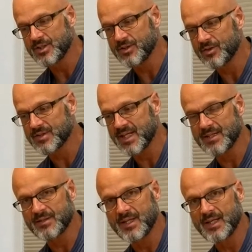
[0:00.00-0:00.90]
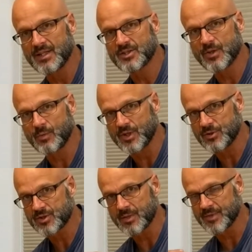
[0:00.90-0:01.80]
She knows that, so you want
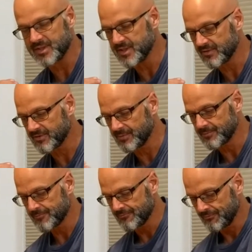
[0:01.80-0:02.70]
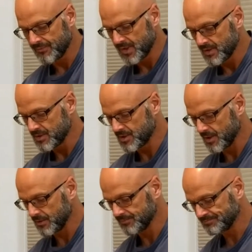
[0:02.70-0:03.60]
to use something different.
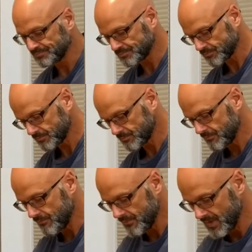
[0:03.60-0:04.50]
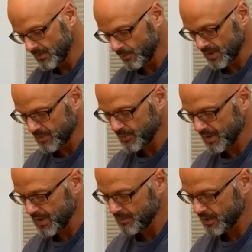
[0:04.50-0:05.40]
So we're going to
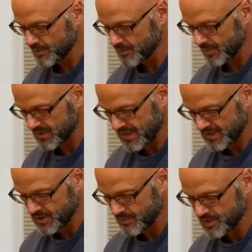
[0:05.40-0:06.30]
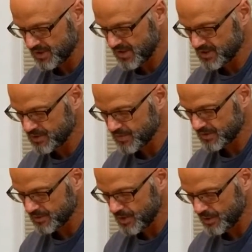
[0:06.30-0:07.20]
put it up close to her, touch, and when she touches
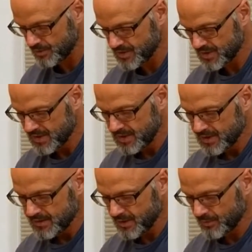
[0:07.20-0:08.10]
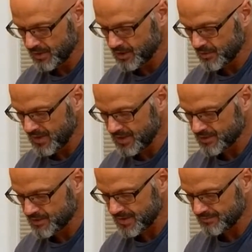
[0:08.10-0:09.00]
with the nose, then we're going to go ahead
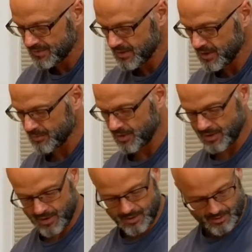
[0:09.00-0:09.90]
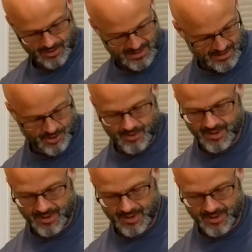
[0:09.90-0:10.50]
and treat. Good girl, click and